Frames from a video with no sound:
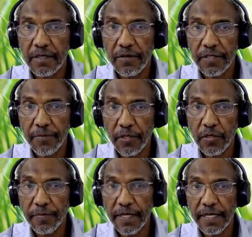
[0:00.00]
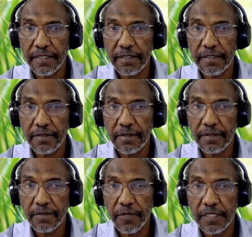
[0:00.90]
or the bottom right
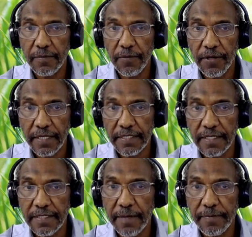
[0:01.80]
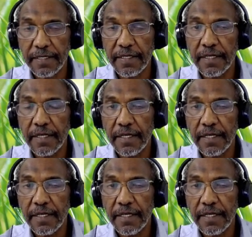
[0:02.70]
where the polarizing is happening